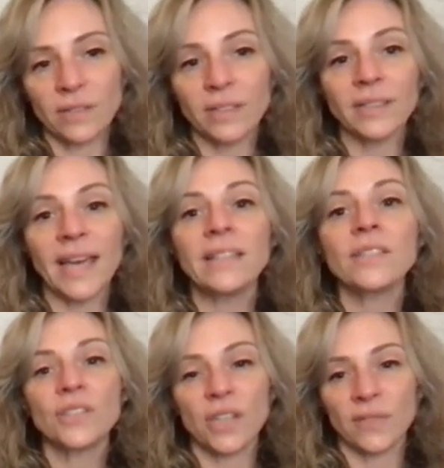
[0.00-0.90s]
the
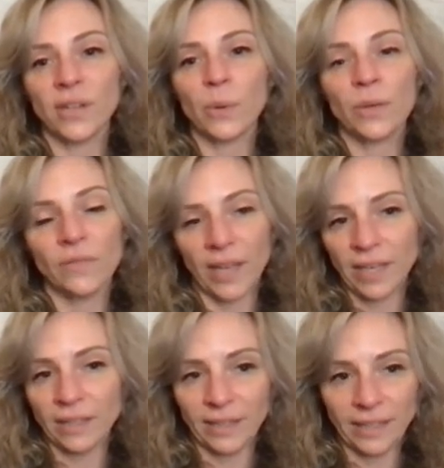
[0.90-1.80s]
lens shift I would invite you
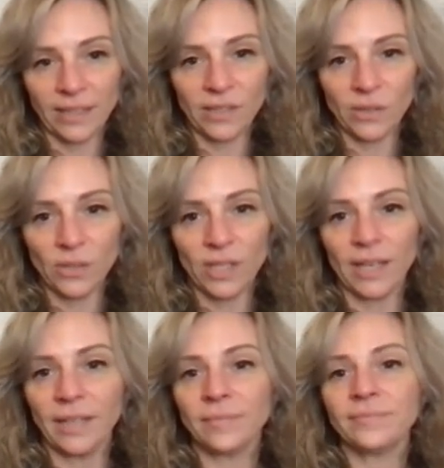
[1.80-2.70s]
to lean into tonight.